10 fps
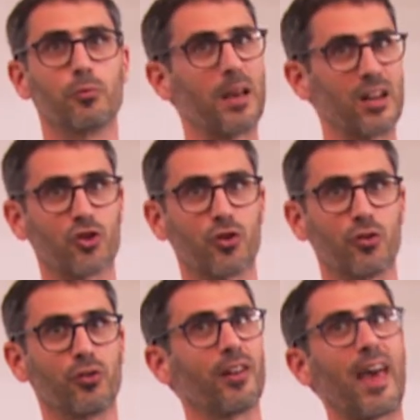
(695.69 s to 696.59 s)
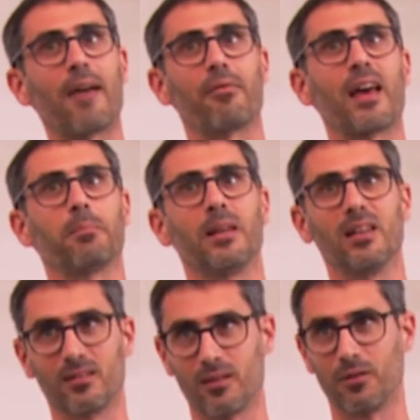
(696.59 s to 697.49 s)
make sure you don't have that
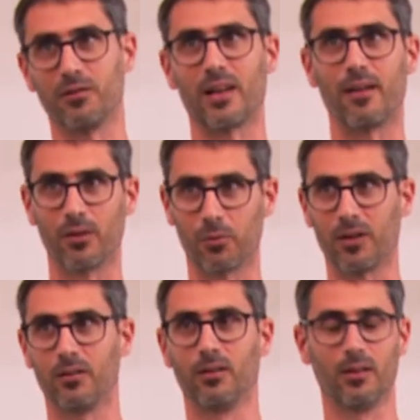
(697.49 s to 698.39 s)
many zeros everywhere.